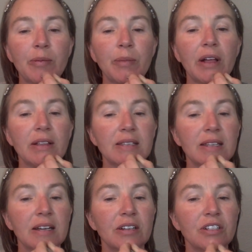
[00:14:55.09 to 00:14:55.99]

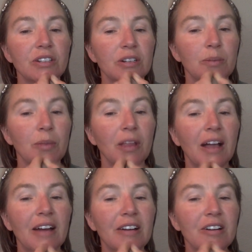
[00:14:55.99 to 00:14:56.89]
balancing out your
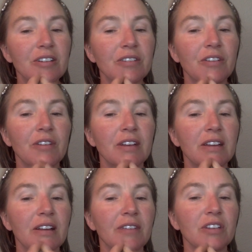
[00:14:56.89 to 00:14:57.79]
bladder. So if you're finding
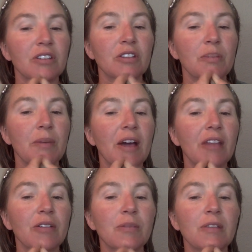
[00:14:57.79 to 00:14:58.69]
you're having to go to the
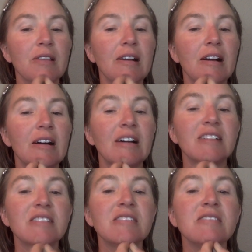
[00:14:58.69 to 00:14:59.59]
bathroom a
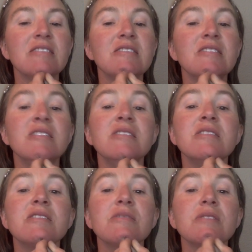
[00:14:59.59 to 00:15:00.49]
lot,
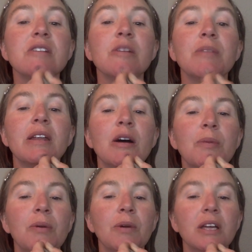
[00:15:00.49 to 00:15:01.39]
you can really help that out
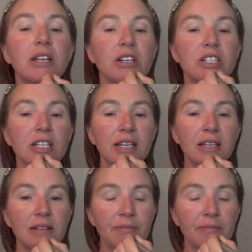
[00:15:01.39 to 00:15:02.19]
by working your chin.